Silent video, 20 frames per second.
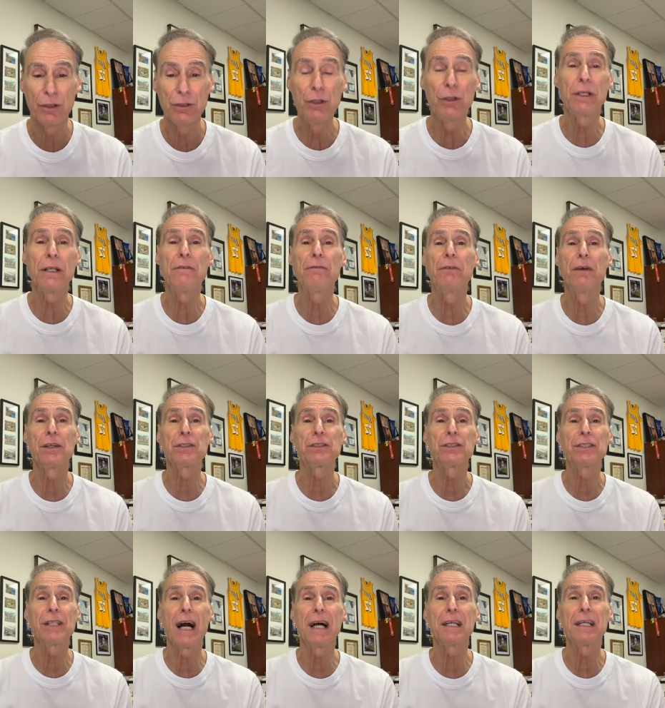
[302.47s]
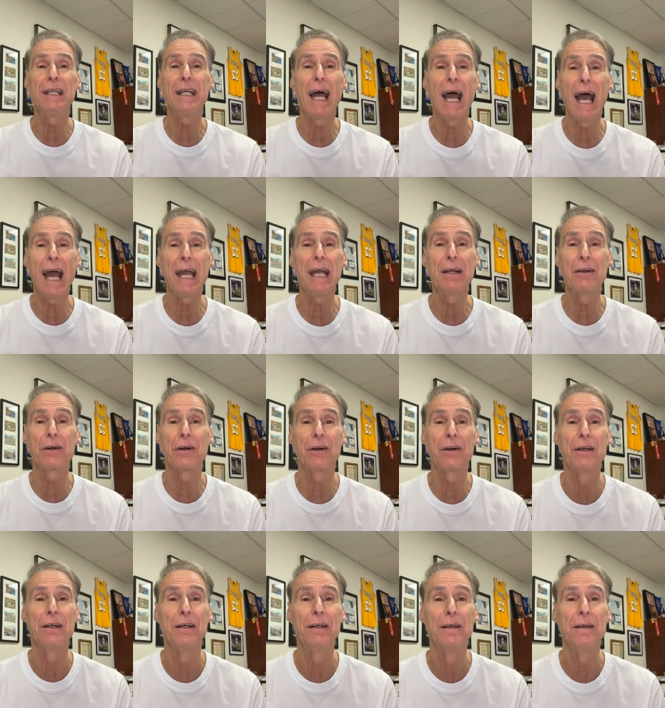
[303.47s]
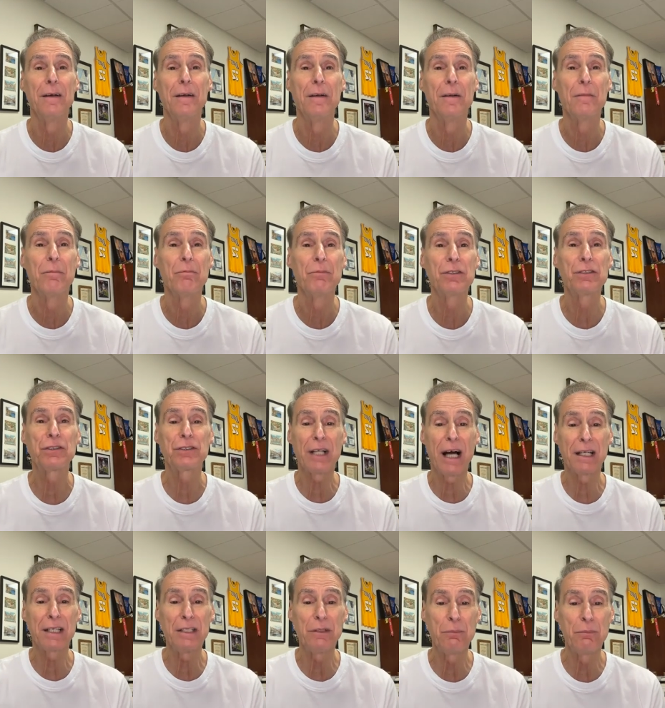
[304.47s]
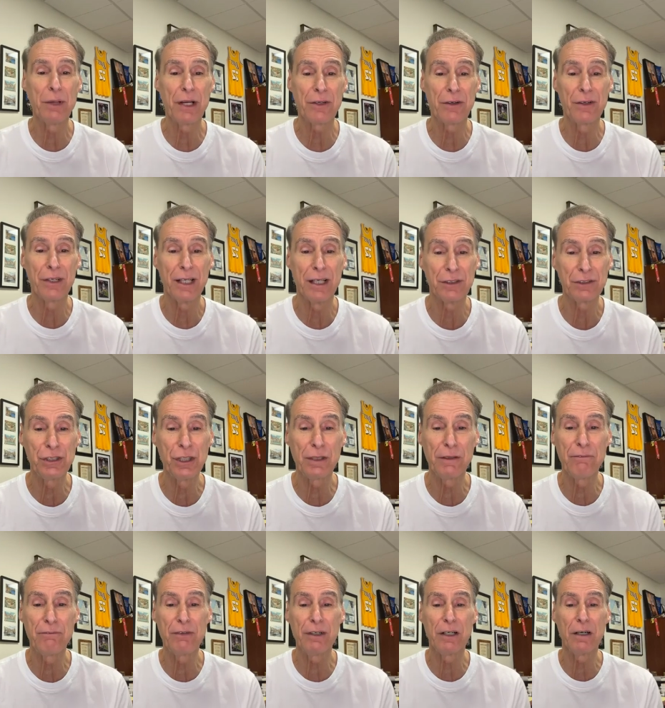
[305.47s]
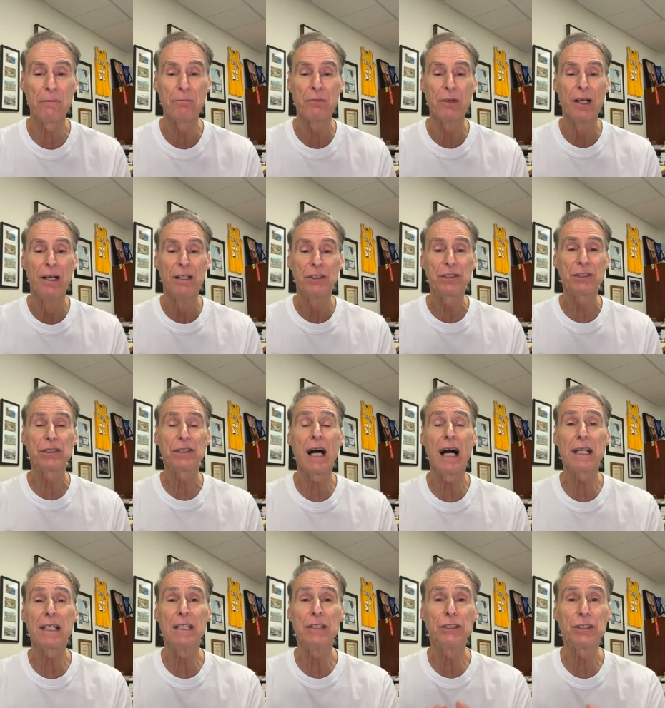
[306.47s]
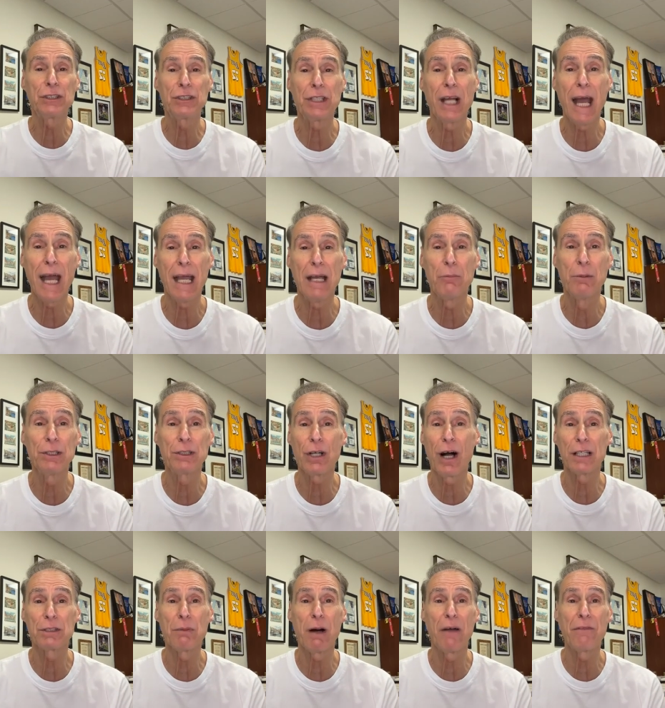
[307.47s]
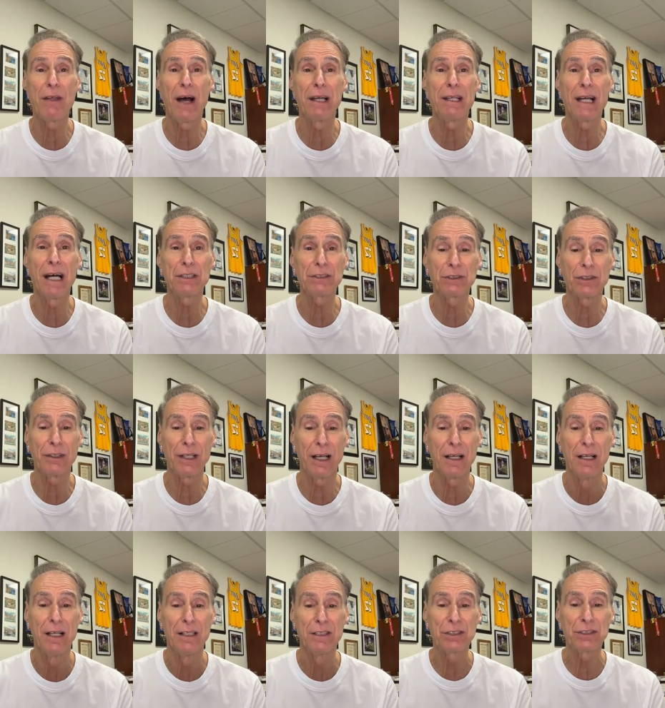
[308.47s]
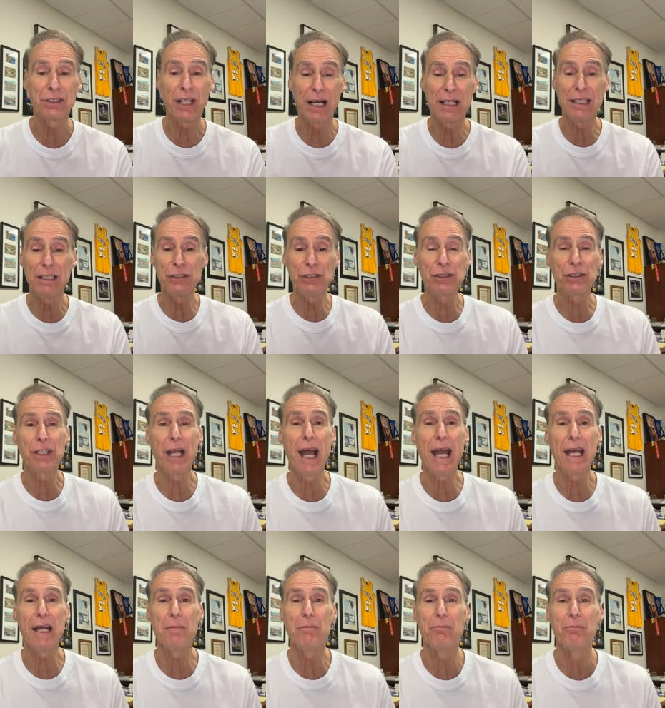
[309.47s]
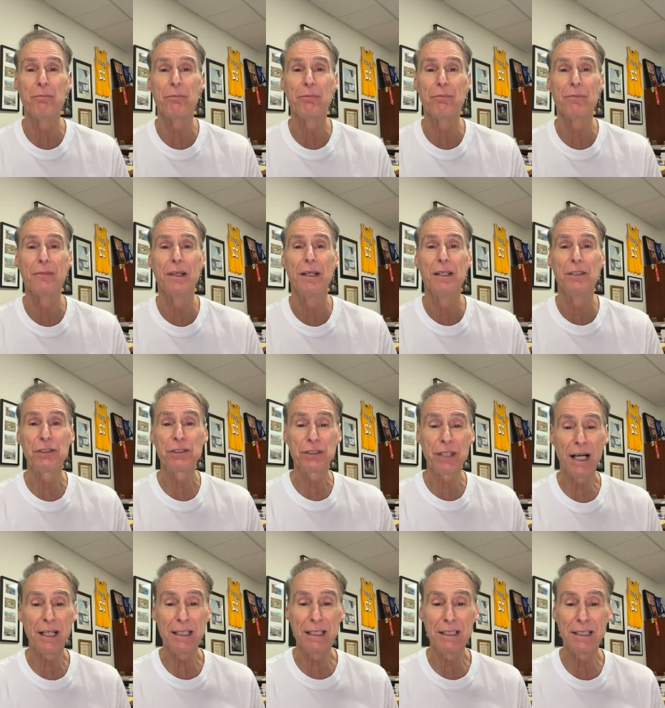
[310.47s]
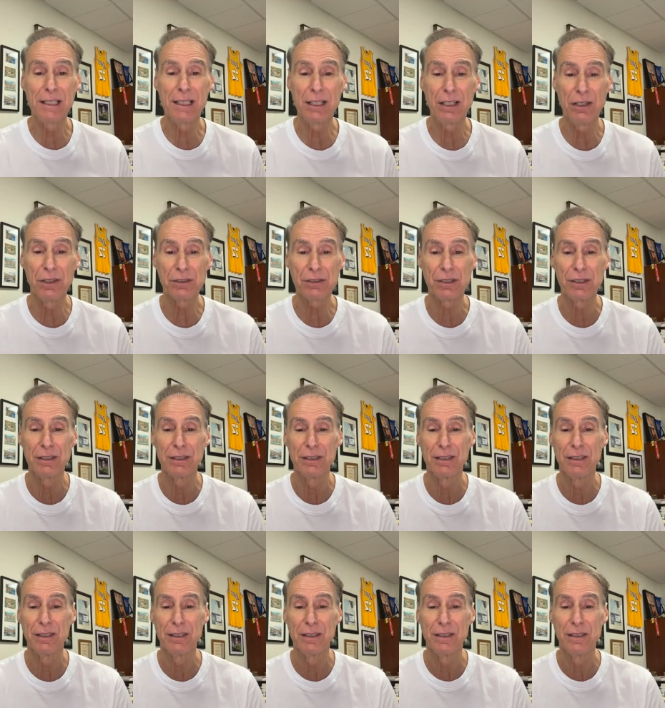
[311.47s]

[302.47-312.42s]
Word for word: You can feel stuck in anger, stuck in bitterness. You can feel stuck in shame. We talked about that yesterday. Stuck in shame, stuck in guilt.